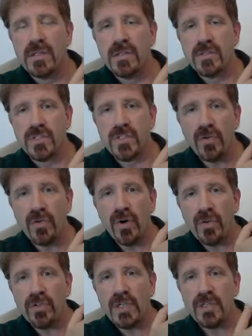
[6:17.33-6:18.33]
still
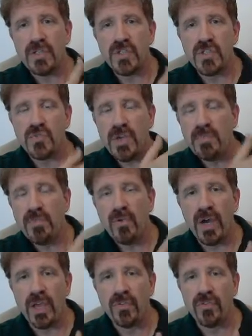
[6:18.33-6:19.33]
holding these 3
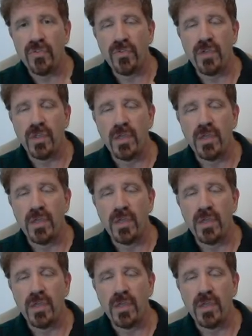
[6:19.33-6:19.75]
points,